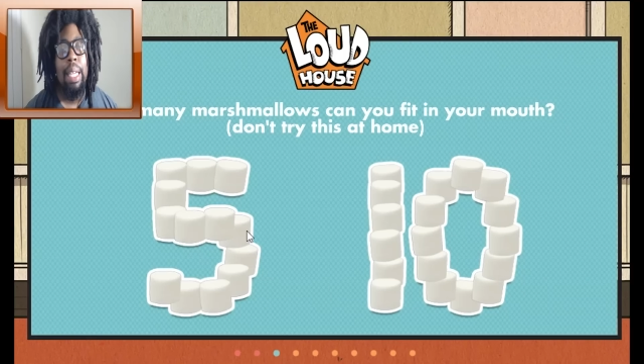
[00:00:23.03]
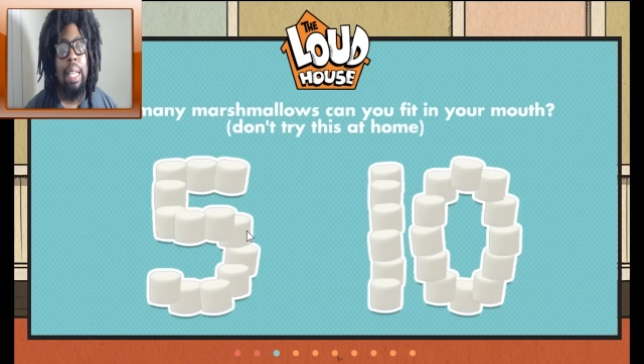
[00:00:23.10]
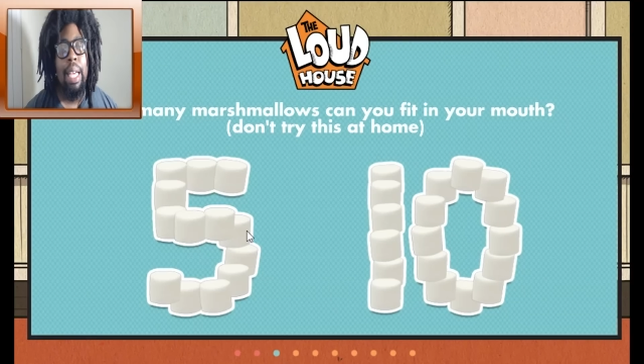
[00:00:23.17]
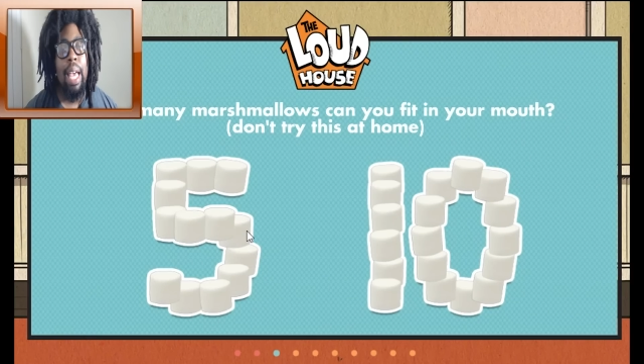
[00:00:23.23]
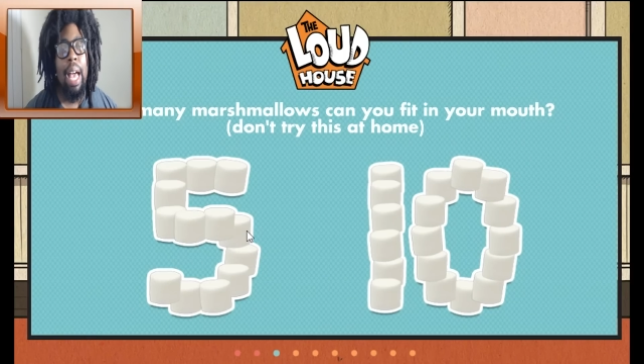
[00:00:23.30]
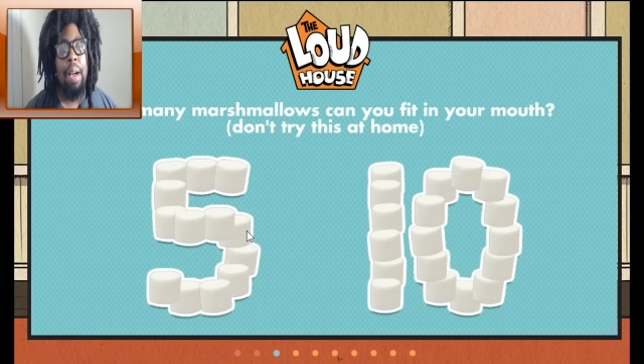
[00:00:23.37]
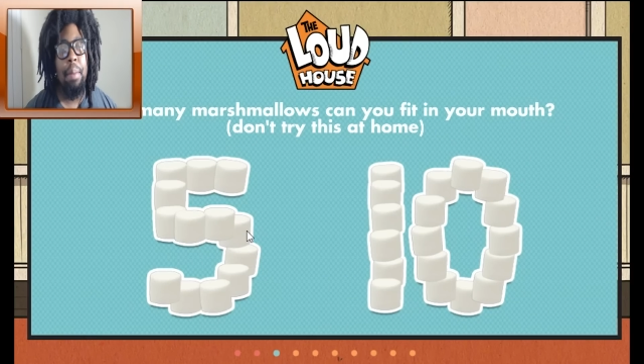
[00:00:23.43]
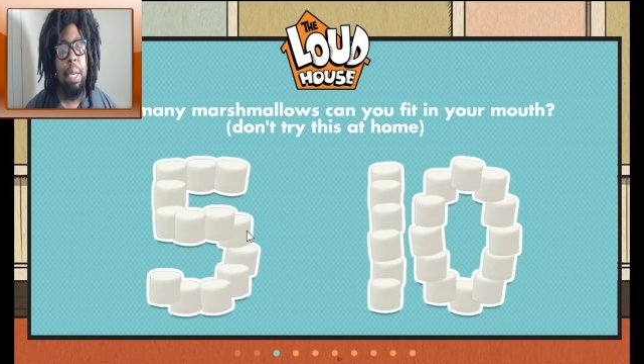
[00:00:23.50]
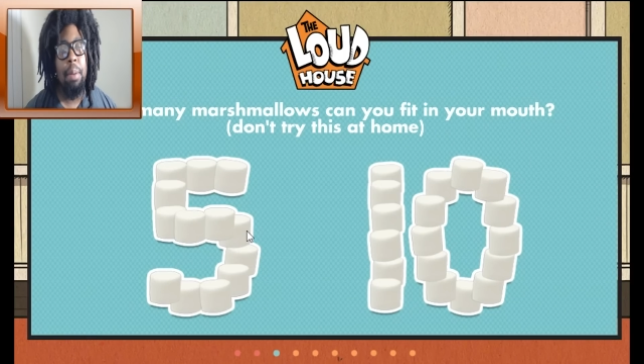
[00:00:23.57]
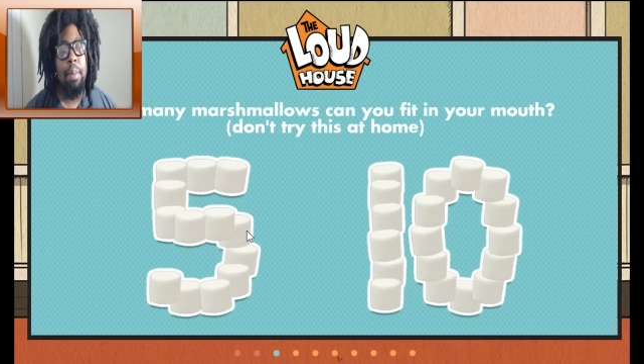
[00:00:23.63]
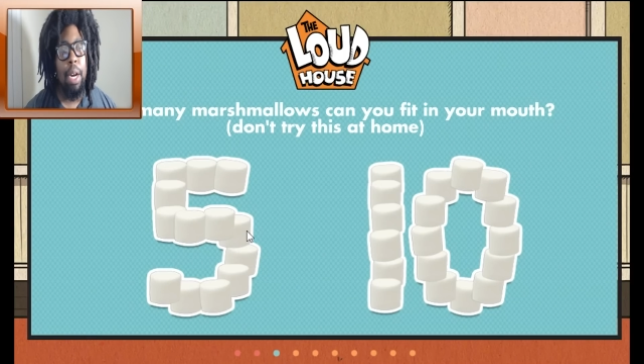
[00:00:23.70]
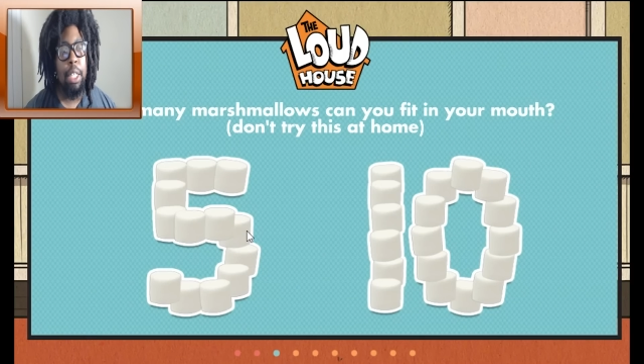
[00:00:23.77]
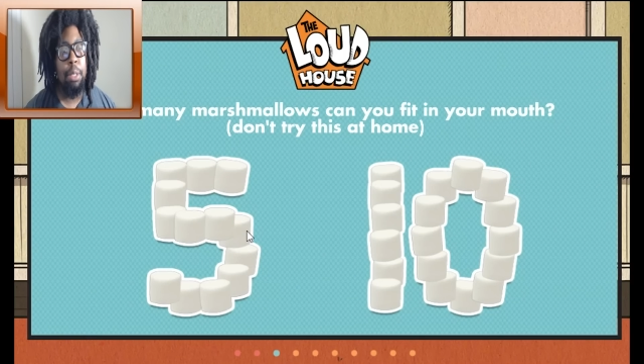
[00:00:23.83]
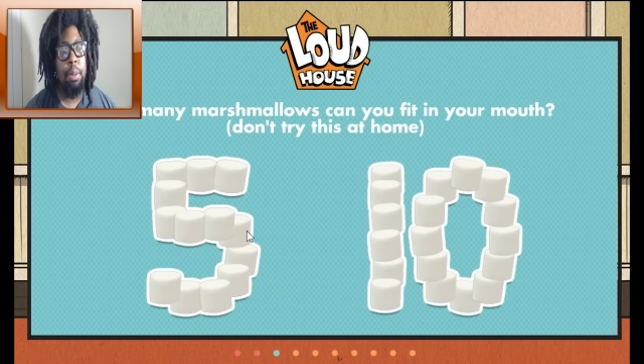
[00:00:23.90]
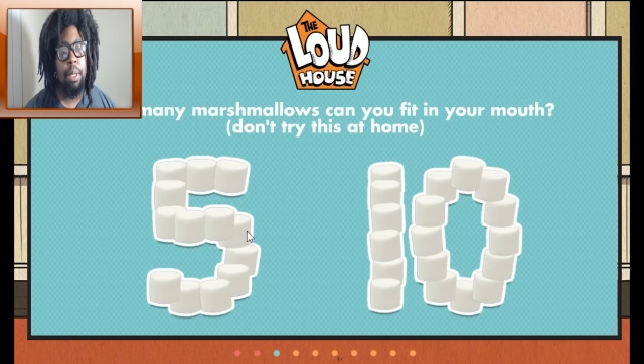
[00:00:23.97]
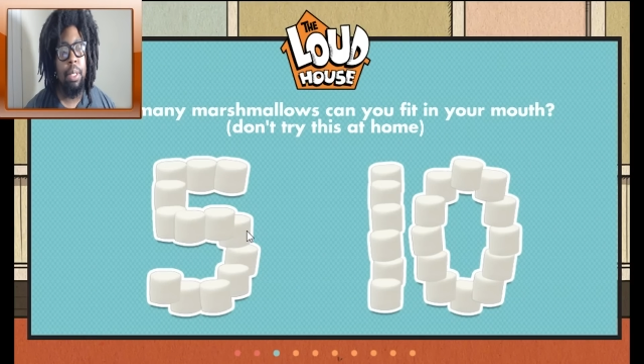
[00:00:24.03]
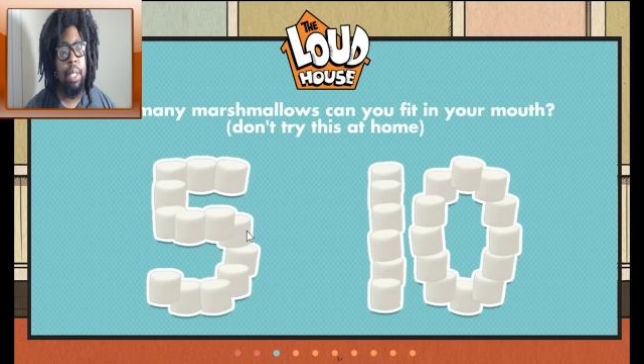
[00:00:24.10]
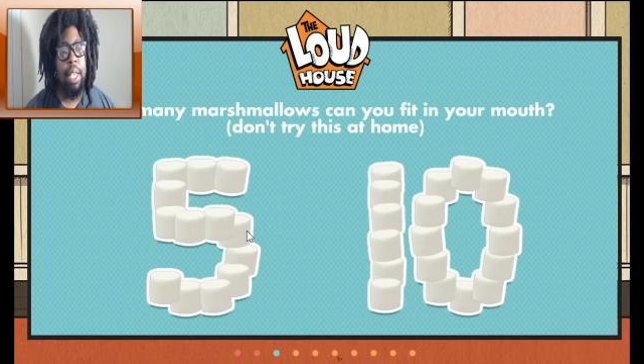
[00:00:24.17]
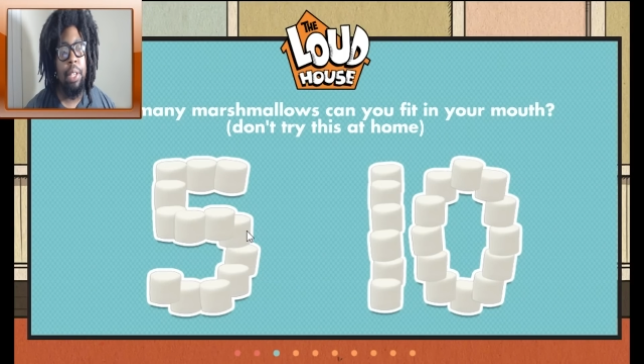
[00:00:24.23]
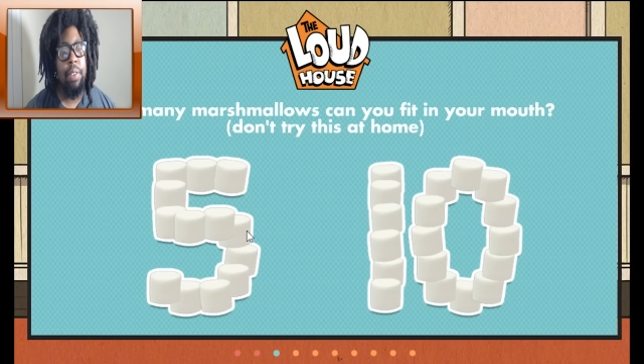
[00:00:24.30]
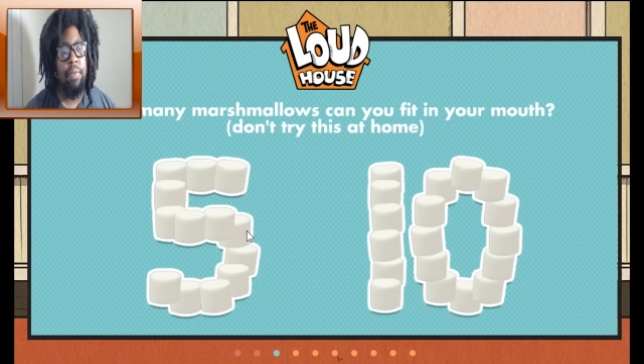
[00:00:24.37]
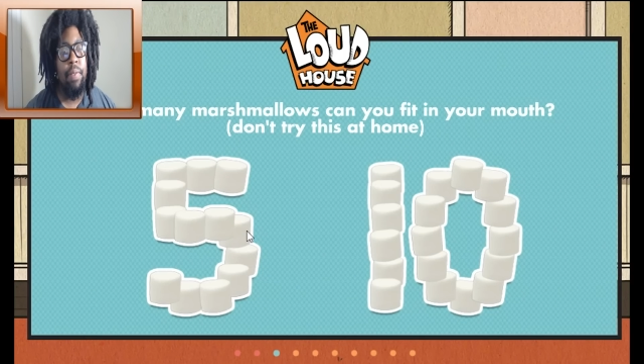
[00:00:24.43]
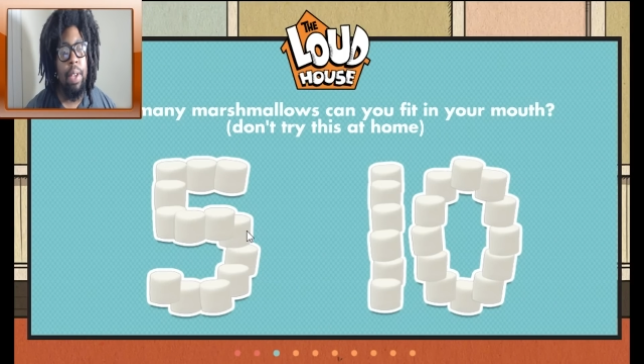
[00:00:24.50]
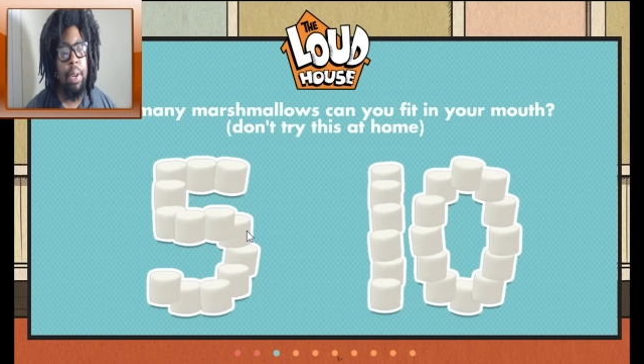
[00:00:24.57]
How many marshmallows can you fit